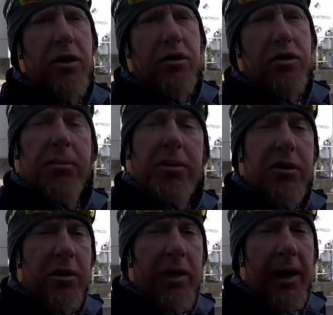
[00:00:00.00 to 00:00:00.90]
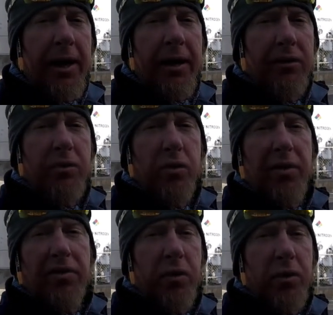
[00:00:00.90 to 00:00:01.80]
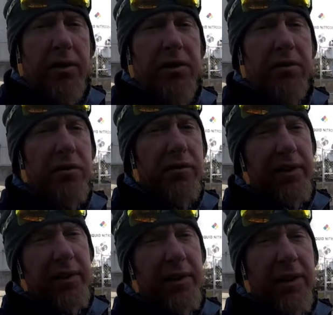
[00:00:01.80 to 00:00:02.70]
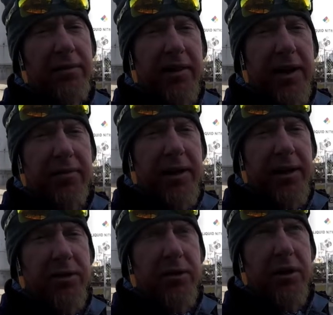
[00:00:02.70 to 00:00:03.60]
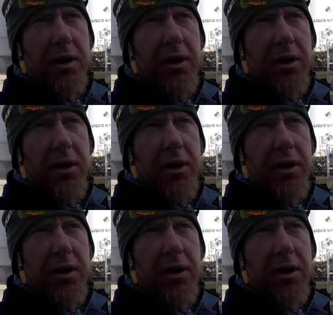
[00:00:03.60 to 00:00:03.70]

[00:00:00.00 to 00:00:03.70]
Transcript: So I'm just gonna add 24 inches to 59 and 5 eighths,